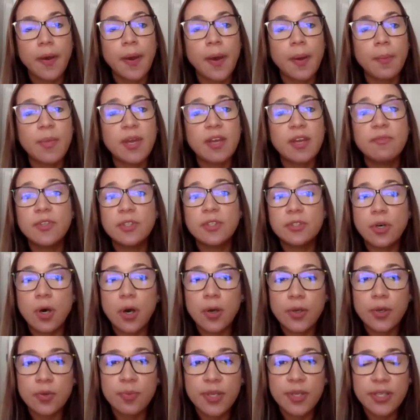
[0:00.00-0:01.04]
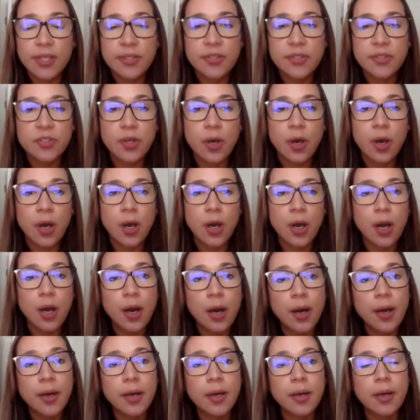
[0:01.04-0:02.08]
If the documents
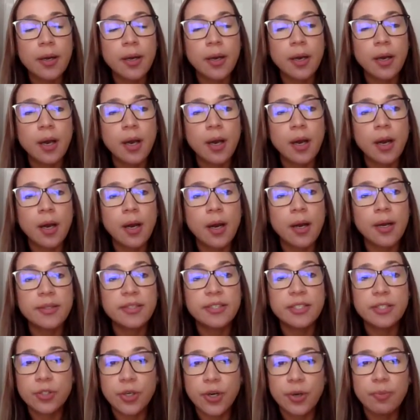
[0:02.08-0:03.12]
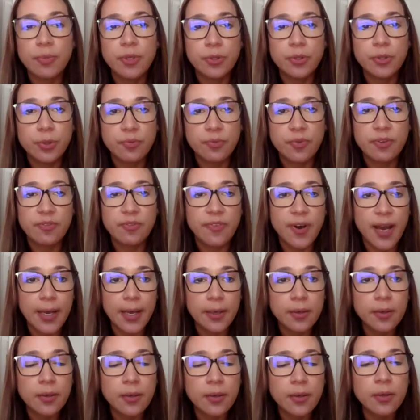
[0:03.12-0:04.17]
are determined to be
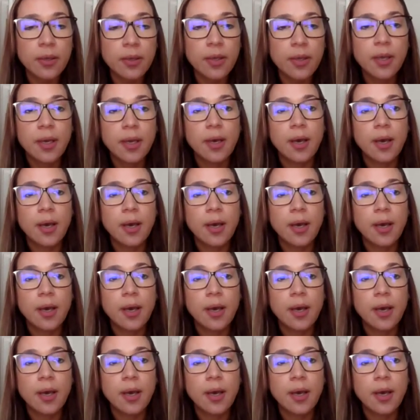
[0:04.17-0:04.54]
vital,